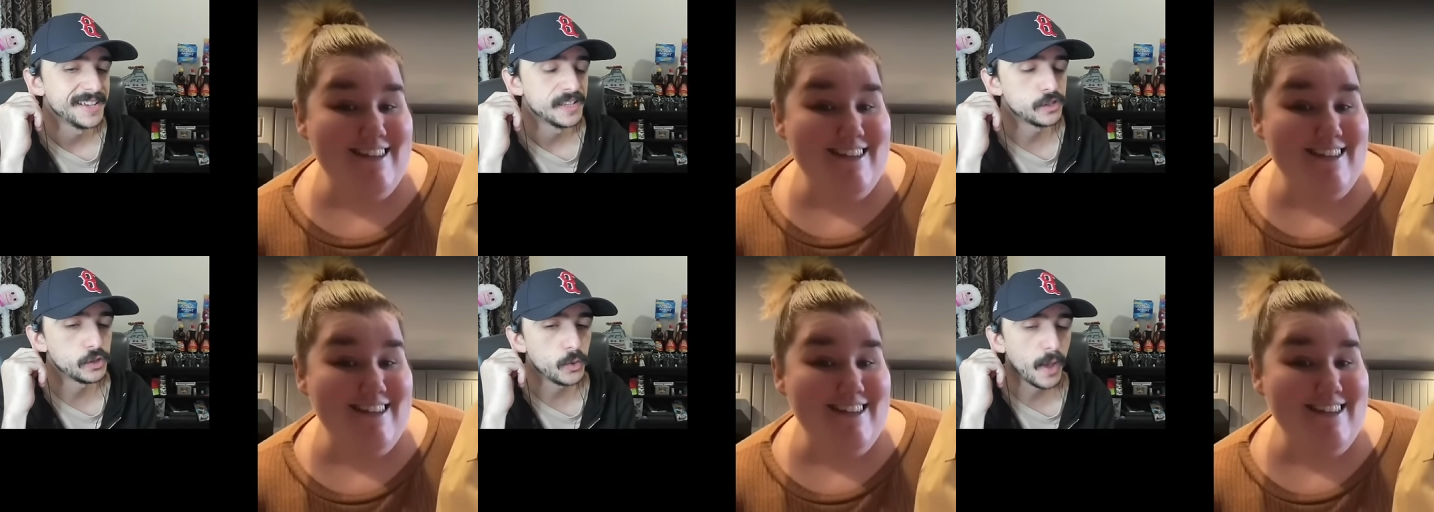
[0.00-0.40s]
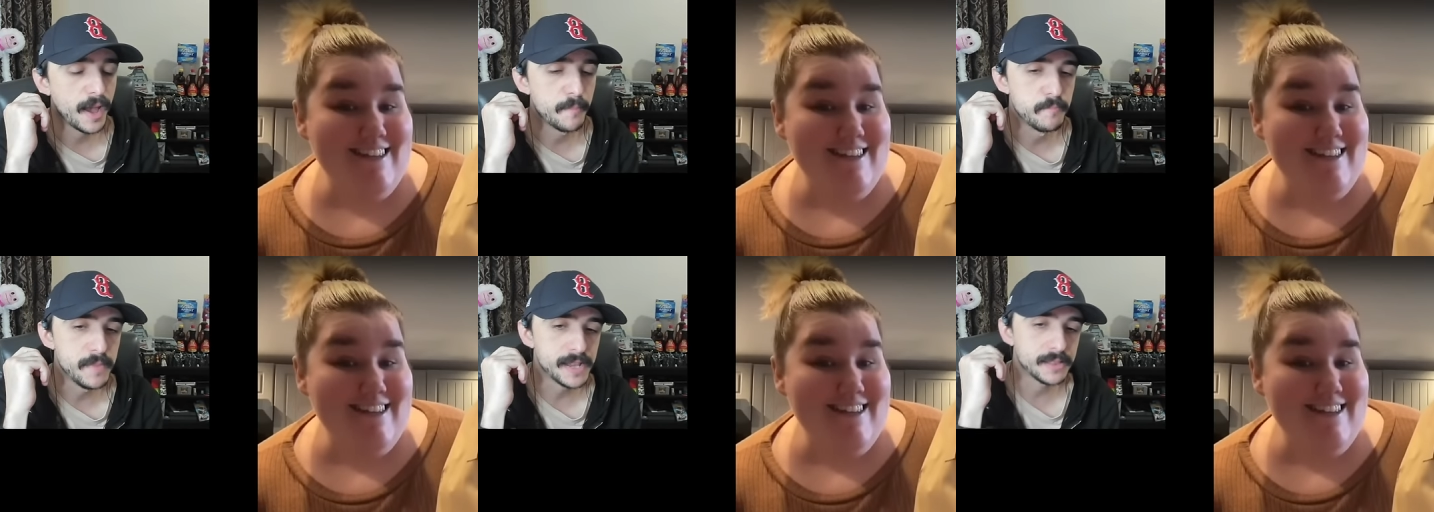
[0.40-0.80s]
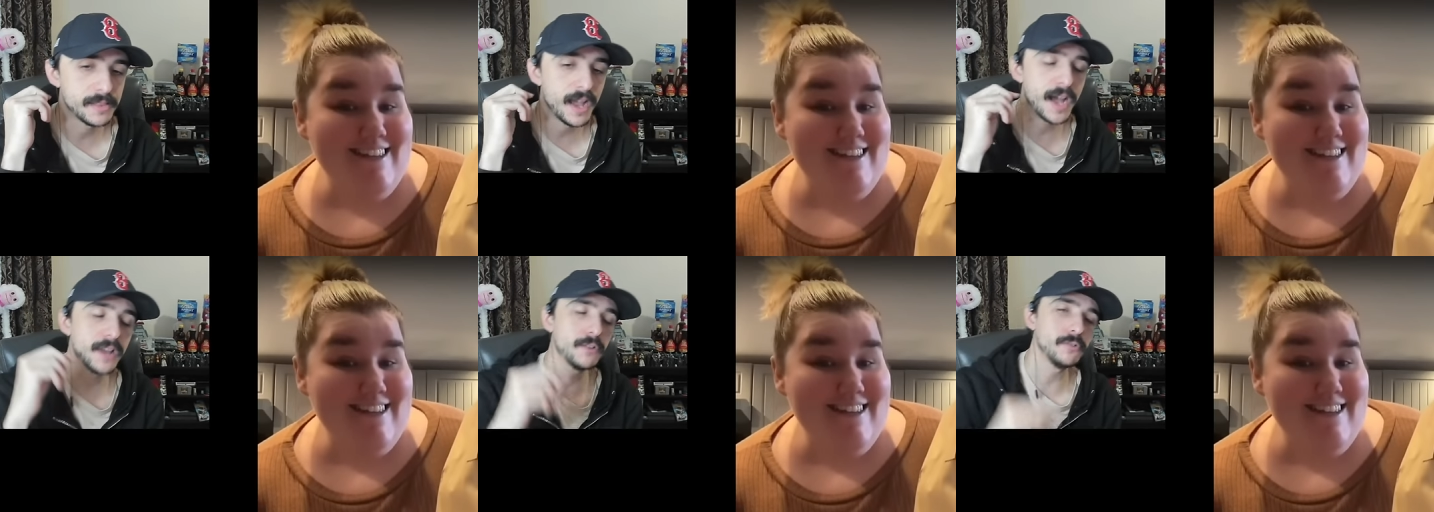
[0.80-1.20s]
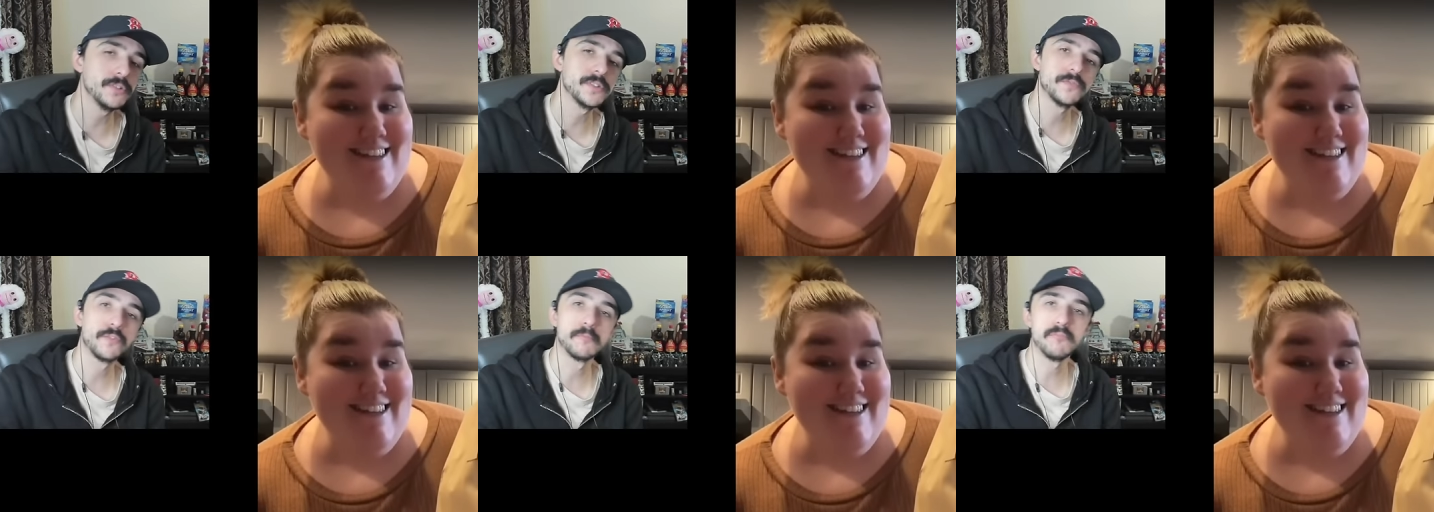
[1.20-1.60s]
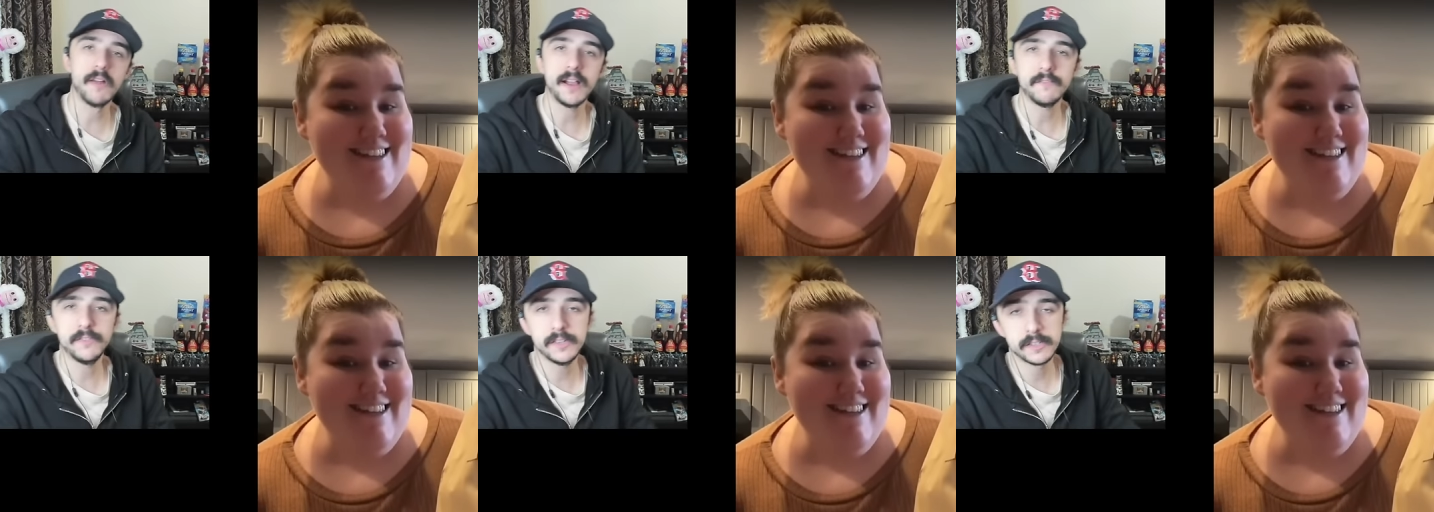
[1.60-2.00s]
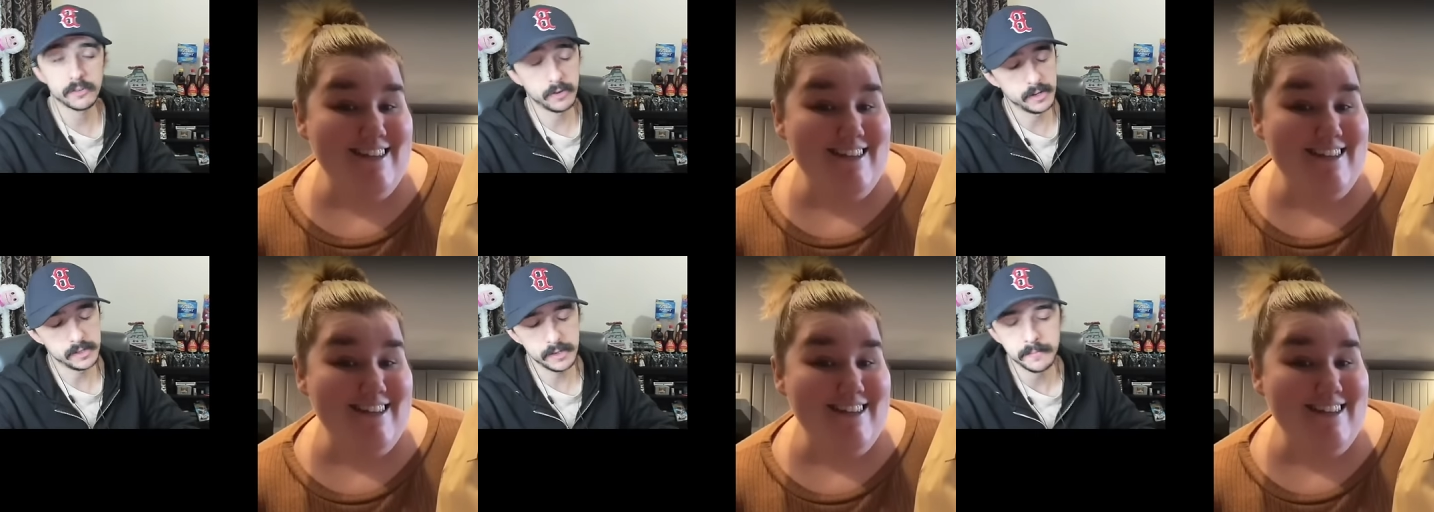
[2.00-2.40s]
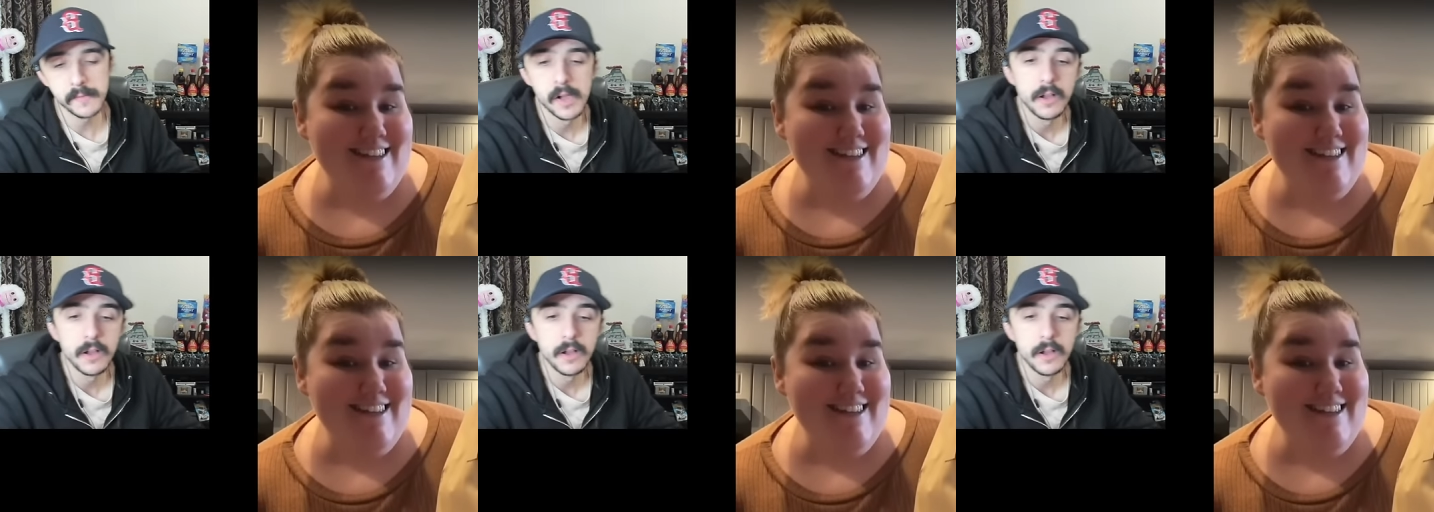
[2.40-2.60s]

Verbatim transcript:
Speaker 1: so you have McDonald's for breakfast. Crazy.